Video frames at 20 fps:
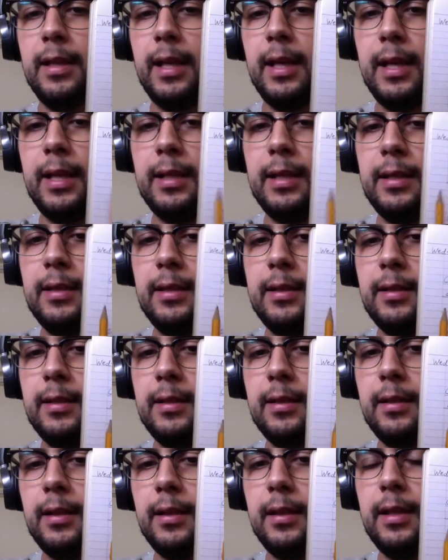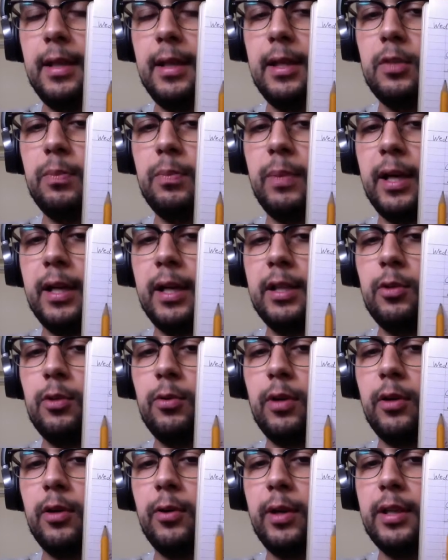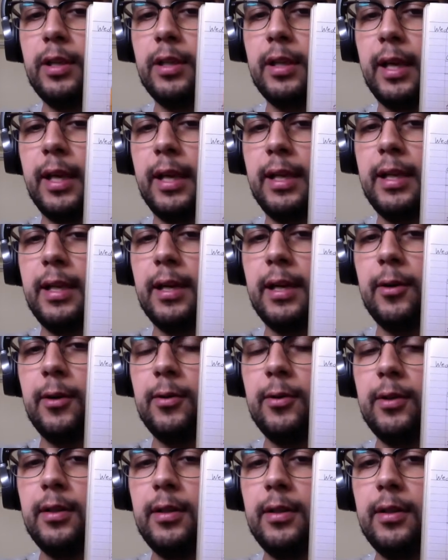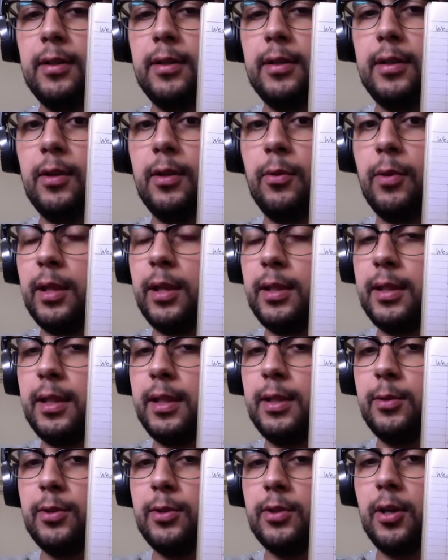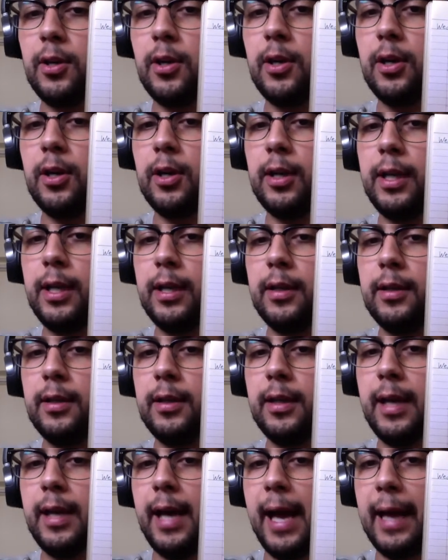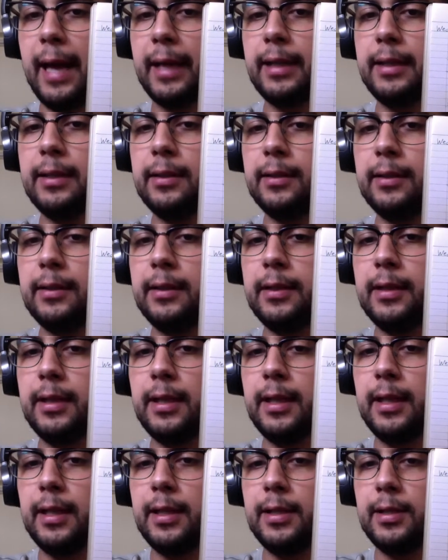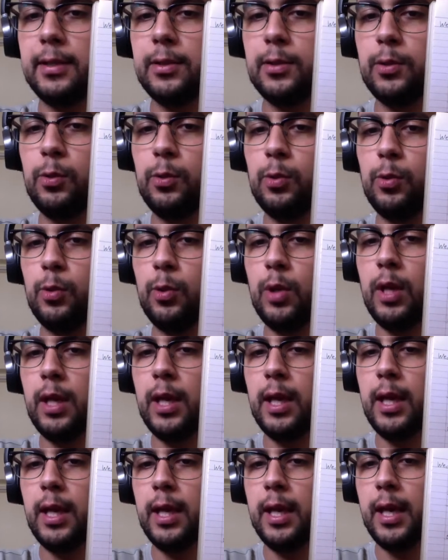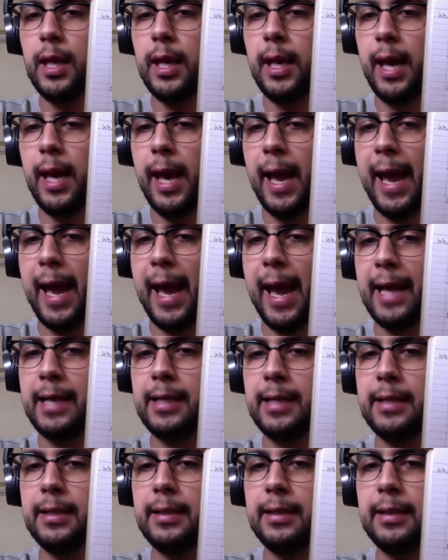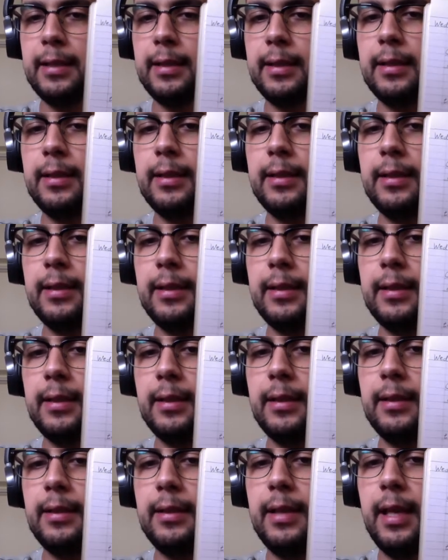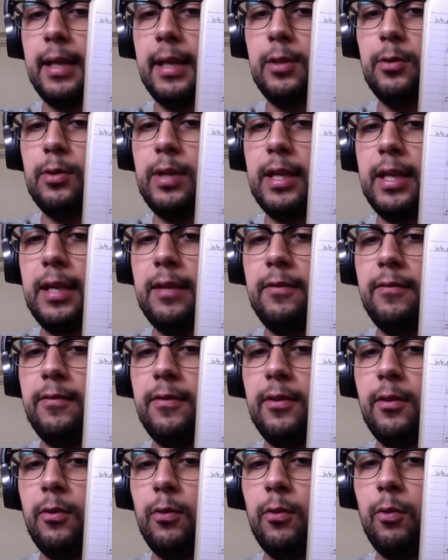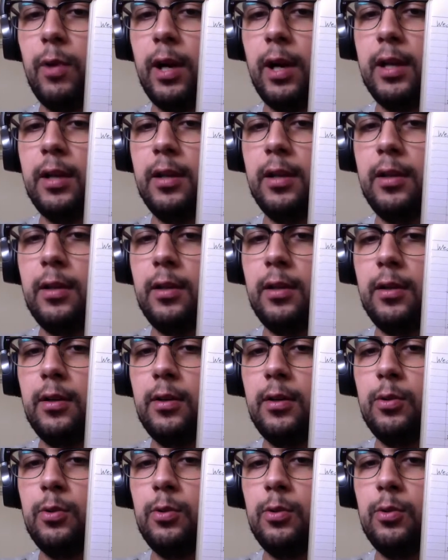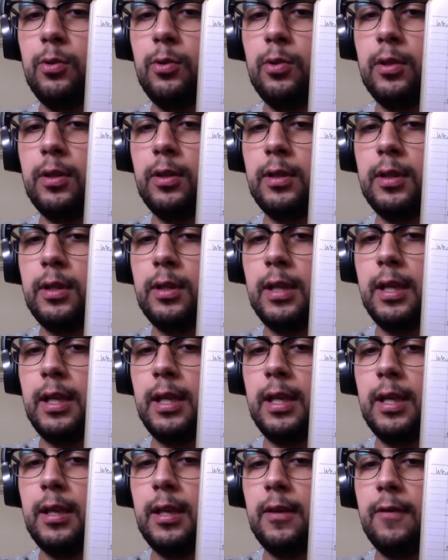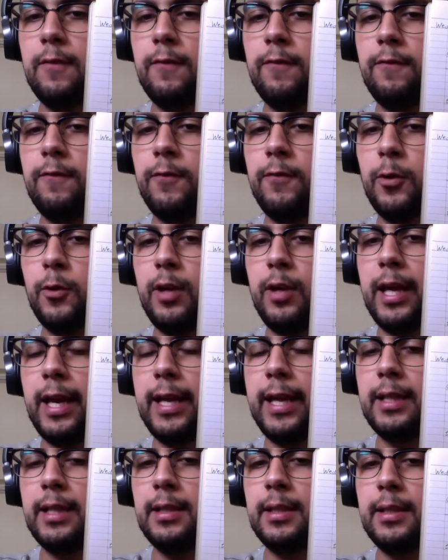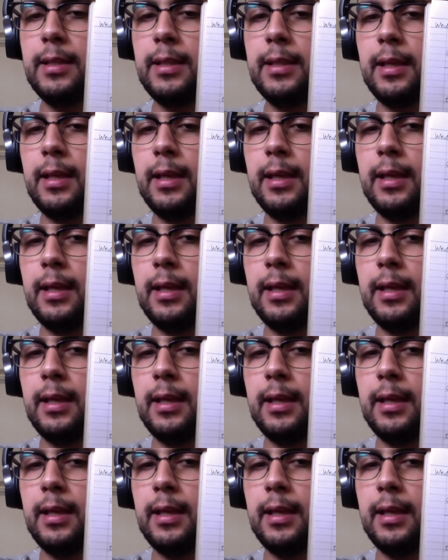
Then in each part, you are going to write down the words that you saw earlier, actor, school, hat. Then you leave one, two, three, four lines.